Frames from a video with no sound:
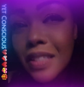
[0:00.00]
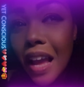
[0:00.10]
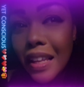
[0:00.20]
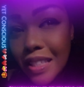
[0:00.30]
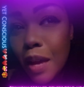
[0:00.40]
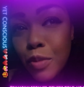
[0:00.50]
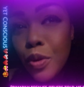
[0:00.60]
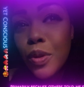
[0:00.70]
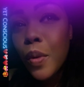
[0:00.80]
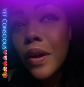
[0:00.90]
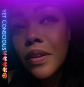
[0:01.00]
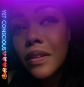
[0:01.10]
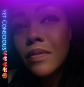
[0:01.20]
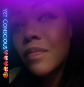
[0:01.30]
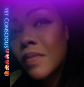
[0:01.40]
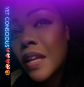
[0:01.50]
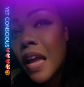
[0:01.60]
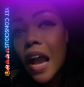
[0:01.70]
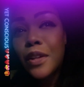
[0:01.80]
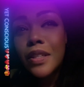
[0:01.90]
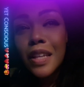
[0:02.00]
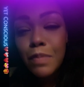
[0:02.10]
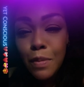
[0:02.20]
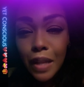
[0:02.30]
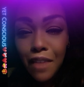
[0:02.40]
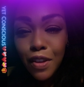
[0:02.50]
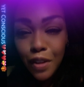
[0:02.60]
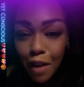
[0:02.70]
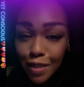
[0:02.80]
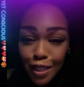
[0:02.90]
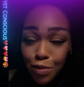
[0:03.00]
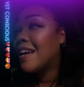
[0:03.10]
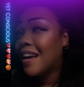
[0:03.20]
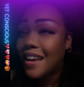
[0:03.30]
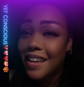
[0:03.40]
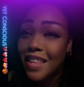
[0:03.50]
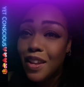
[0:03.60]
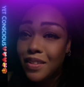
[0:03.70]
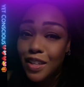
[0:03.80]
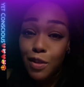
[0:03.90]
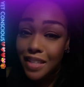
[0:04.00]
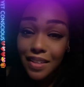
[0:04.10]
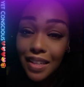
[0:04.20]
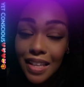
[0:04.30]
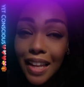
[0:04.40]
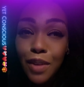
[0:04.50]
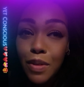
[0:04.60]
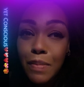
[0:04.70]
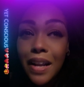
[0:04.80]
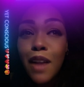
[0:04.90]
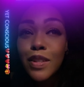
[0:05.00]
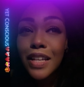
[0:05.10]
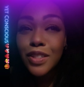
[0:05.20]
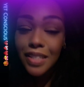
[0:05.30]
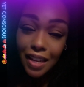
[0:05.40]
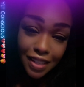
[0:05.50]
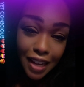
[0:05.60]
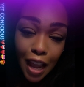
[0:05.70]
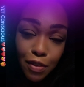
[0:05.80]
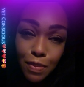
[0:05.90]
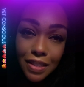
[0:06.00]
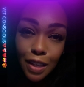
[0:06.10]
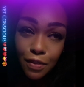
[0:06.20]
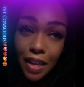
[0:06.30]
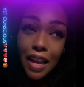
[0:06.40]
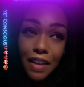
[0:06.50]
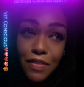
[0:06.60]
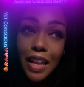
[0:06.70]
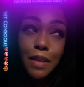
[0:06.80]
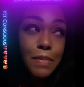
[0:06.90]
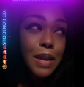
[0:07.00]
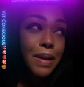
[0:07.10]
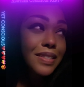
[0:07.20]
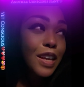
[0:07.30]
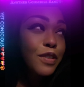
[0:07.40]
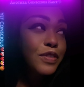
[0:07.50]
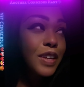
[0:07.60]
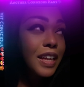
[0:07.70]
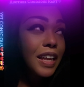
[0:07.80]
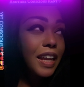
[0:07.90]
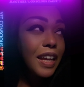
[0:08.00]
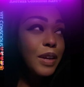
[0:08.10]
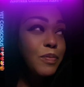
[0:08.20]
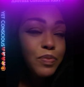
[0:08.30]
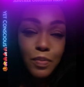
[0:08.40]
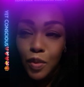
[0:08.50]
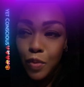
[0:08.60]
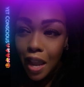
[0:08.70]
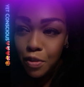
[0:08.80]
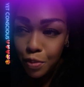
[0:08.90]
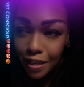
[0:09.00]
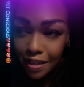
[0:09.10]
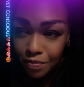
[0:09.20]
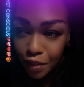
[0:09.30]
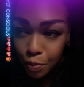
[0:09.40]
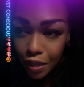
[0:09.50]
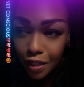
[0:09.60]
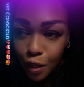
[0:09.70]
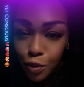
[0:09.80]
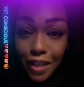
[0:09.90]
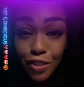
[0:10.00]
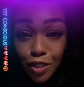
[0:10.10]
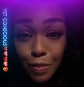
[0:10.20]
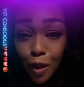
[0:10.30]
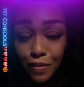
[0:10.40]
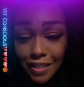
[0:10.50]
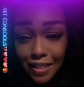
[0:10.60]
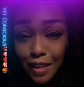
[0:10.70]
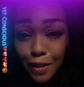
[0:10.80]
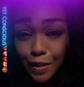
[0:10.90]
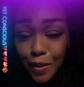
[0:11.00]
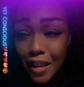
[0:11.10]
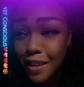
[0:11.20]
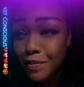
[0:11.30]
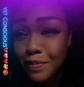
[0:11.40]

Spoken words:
At least I'm doing the work. I know that some people have other conversations that don't sound anything like what my conversations sound like that I have with myself. I feel like me and myself, we have a pretty close relationship, all of us in here, okay?